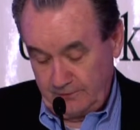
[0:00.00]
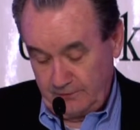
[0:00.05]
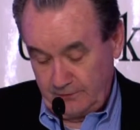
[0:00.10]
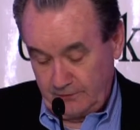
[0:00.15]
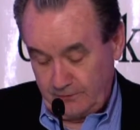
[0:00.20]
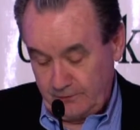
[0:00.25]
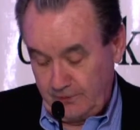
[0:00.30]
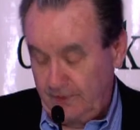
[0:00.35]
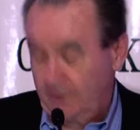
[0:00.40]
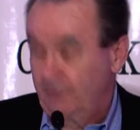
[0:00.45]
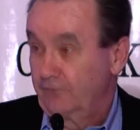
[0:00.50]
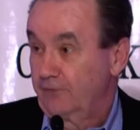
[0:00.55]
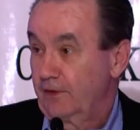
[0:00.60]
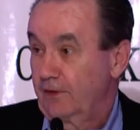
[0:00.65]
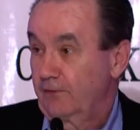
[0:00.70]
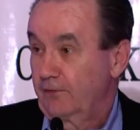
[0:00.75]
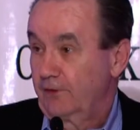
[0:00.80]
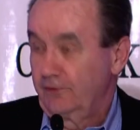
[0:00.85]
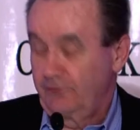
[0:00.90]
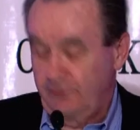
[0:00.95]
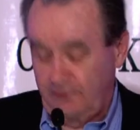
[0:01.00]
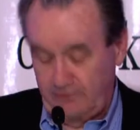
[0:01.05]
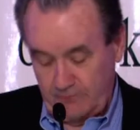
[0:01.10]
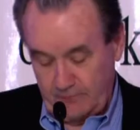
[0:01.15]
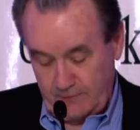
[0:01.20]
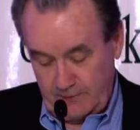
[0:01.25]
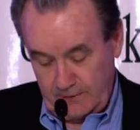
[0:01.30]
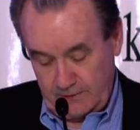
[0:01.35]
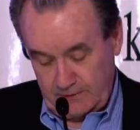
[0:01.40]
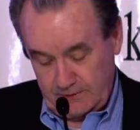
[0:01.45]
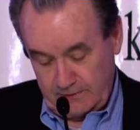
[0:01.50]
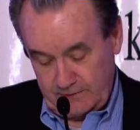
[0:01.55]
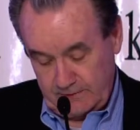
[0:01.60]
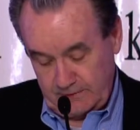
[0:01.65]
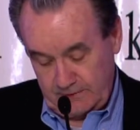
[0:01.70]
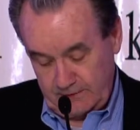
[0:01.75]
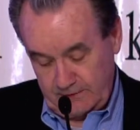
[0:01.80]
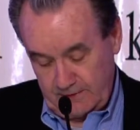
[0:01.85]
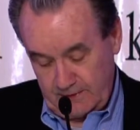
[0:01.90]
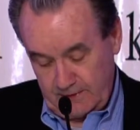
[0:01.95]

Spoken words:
the Ukrainian Federation of America,